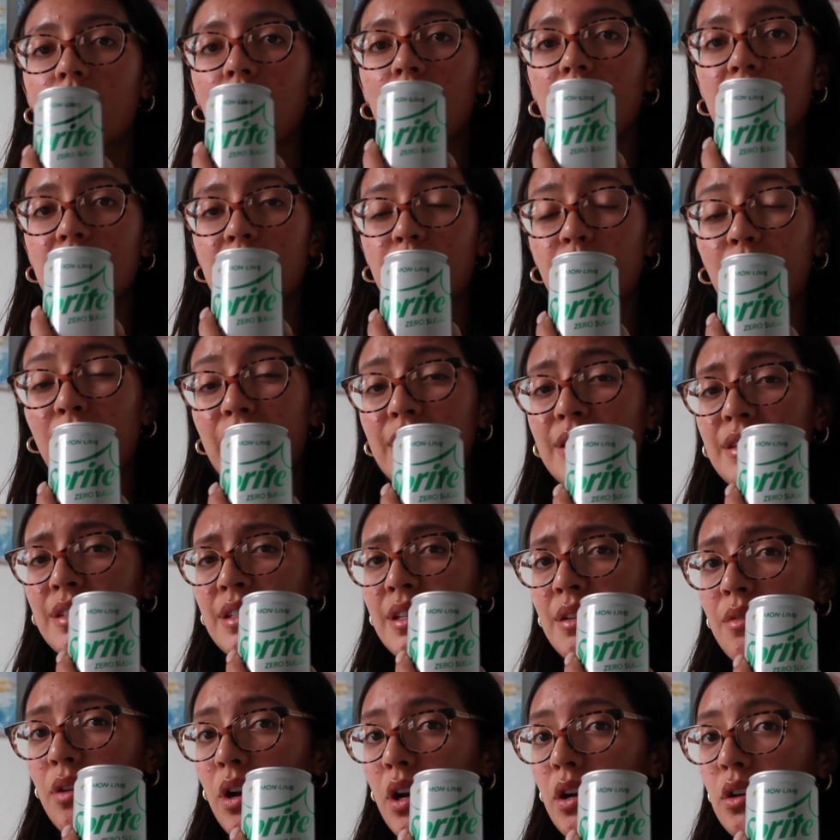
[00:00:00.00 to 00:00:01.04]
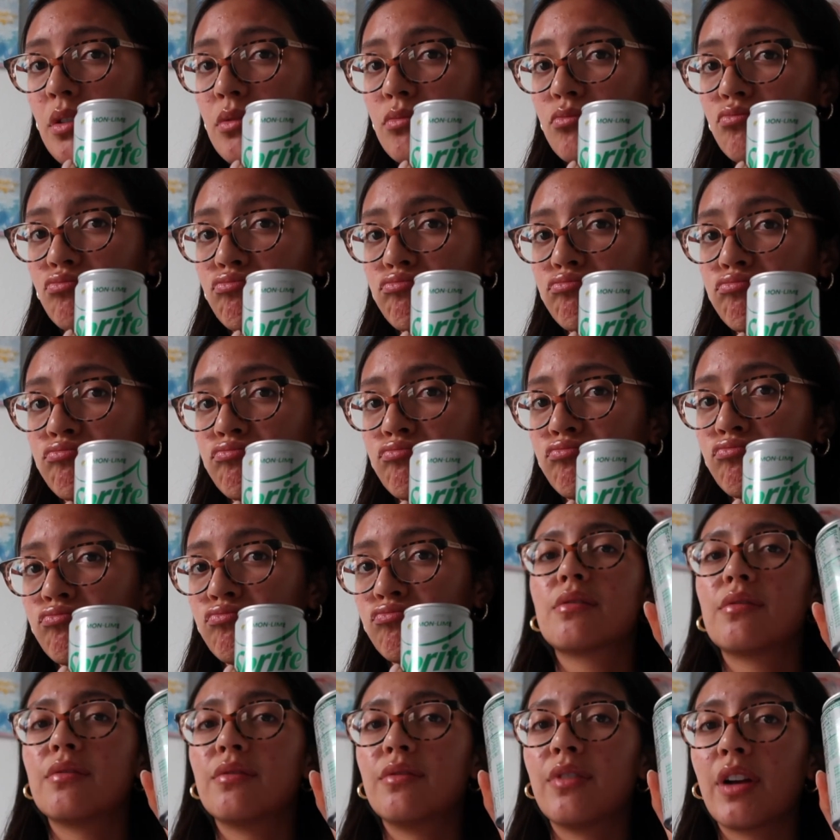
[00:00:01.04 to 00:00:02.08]
a Sprite Zero.
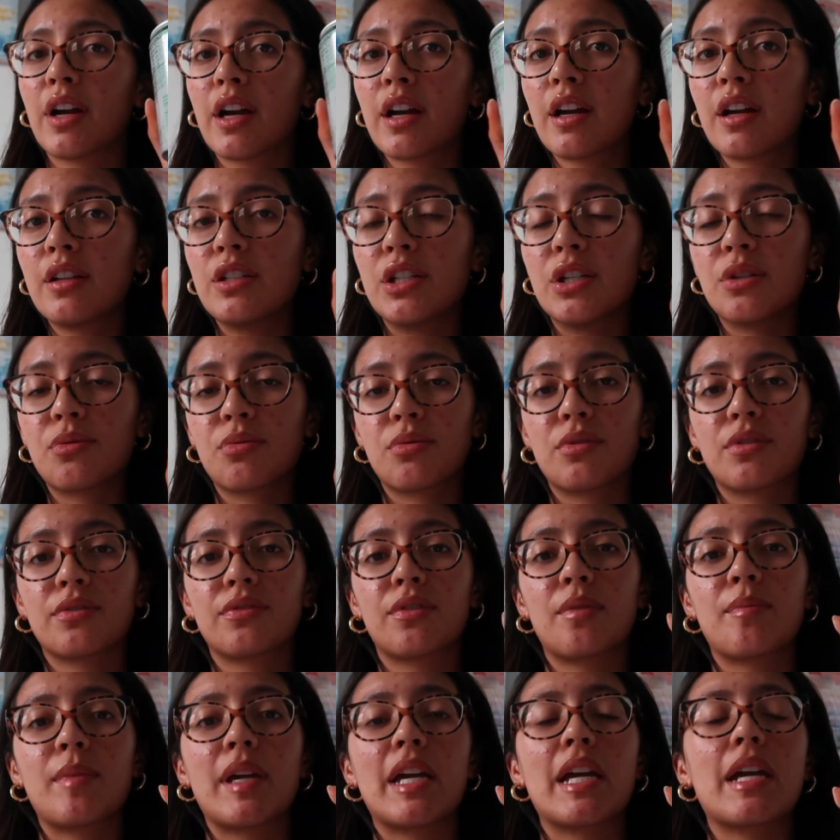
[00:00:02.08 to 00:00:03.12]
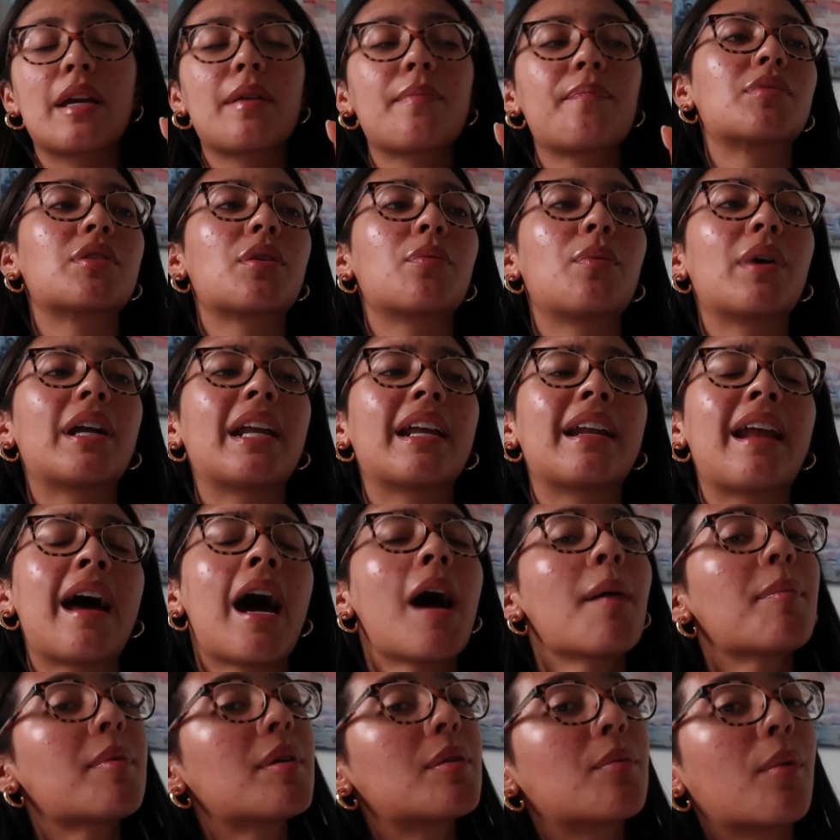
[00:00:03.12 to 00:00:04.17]
Very unusual for me. So what had
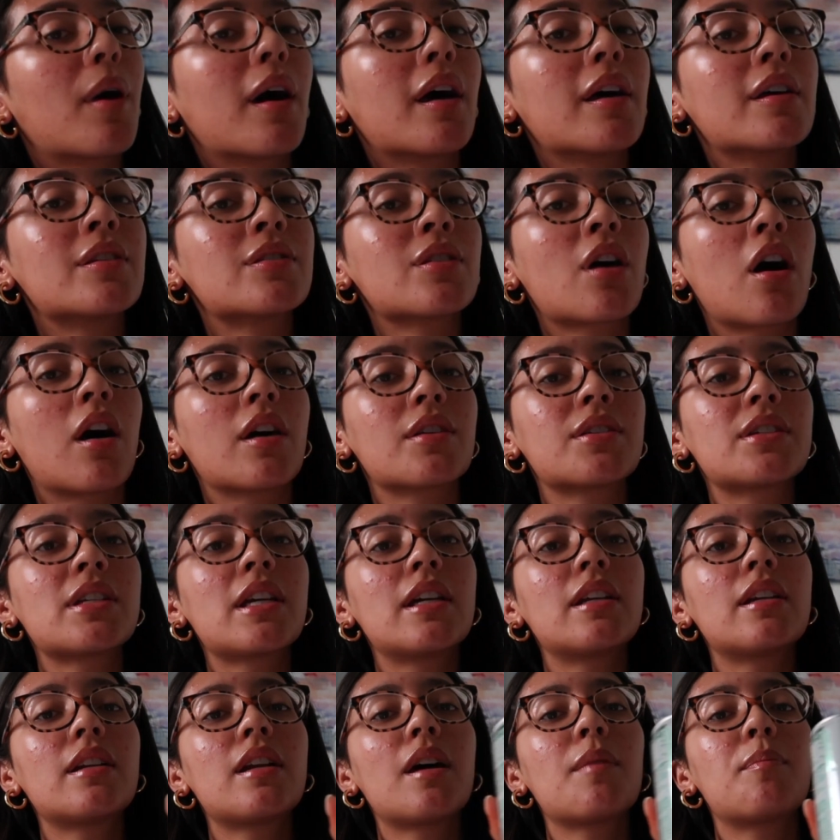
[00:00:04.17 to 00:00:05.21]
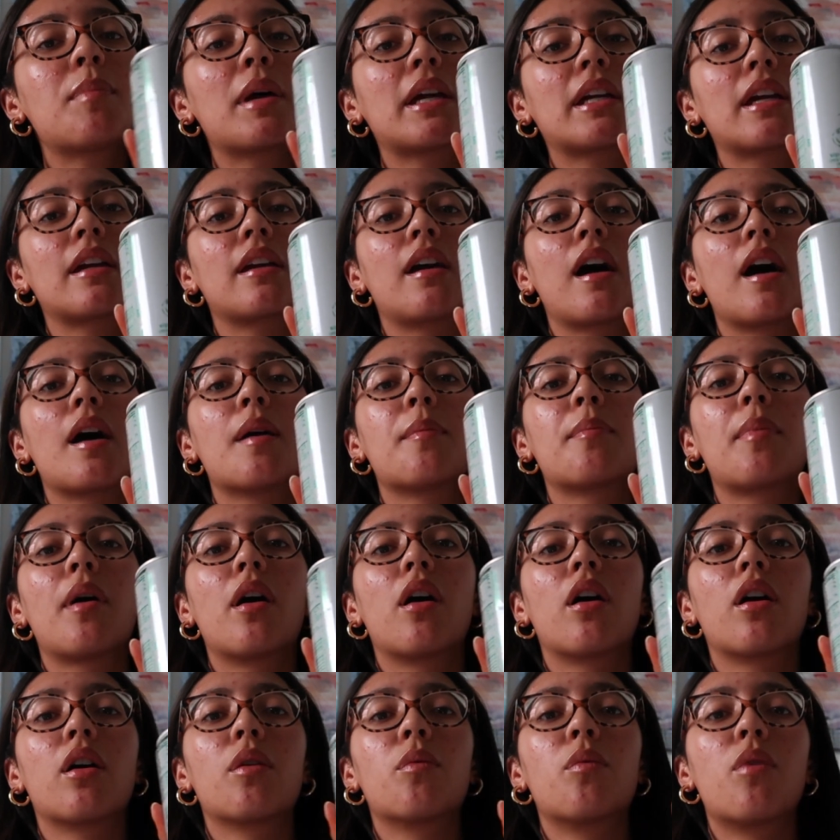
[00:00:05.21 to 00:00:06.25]
happened was Aussie ended up picking up
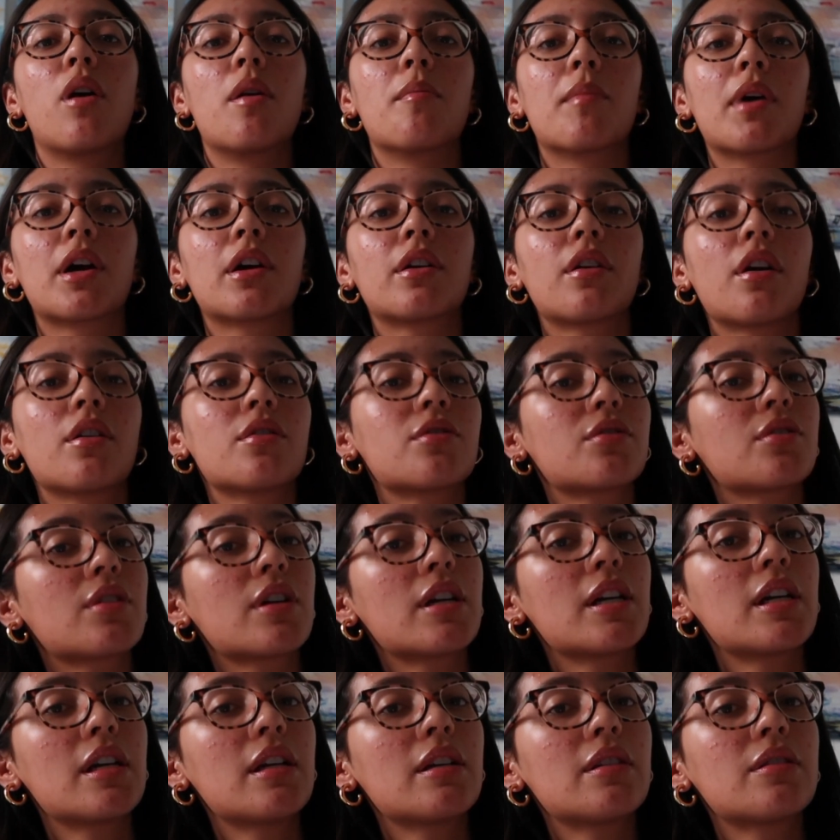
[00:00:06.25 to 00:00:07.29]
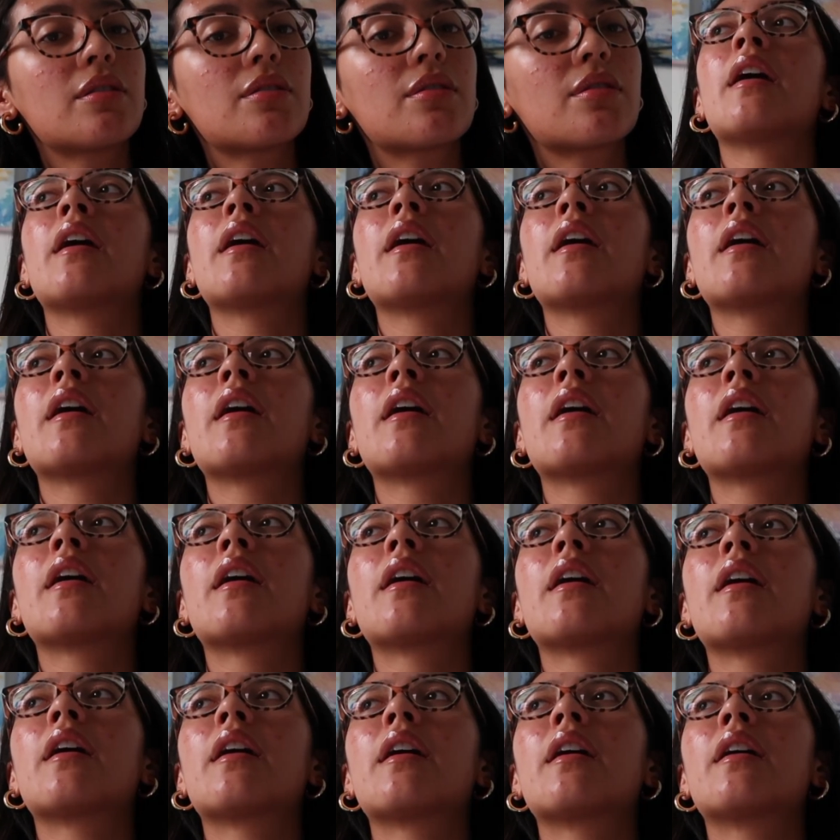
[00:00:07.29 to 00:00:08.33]
our Walmart groceries,
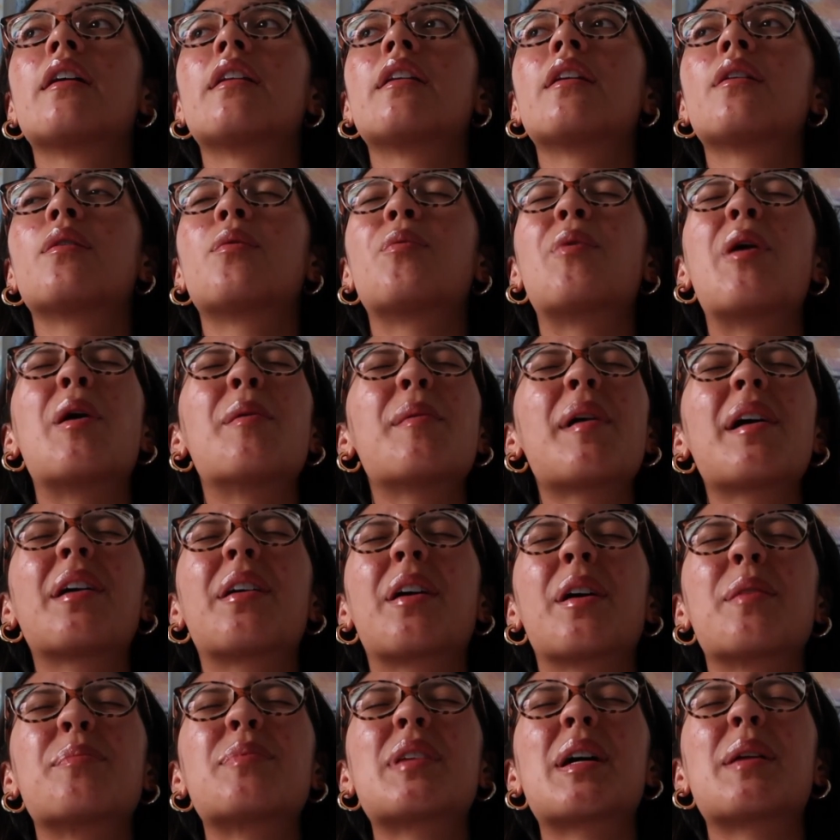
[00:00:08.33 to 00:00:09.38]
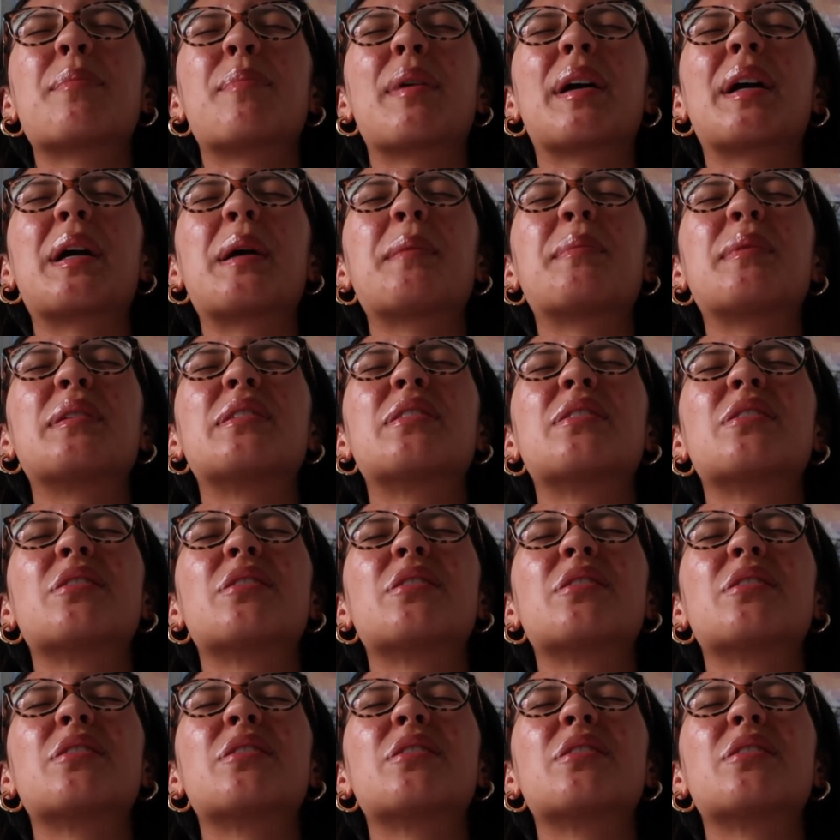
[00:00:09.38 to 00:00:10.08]
and Walmart curbside pickup is